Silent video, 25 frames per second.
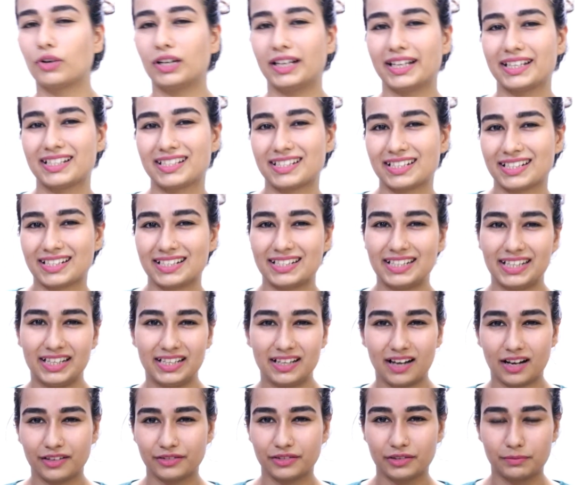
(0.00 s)
like
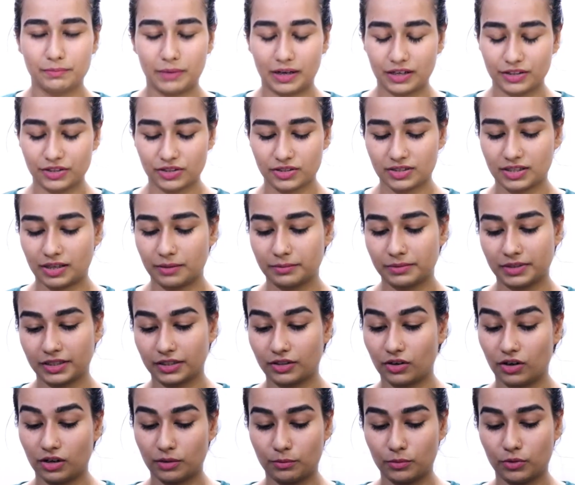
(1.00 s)
1,600 bucks or something,
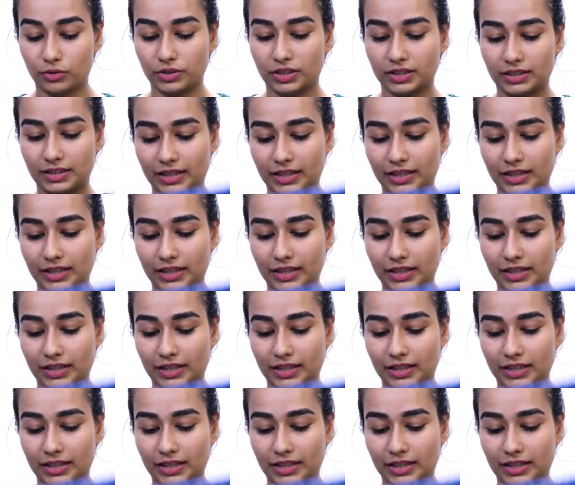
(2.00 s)
not more than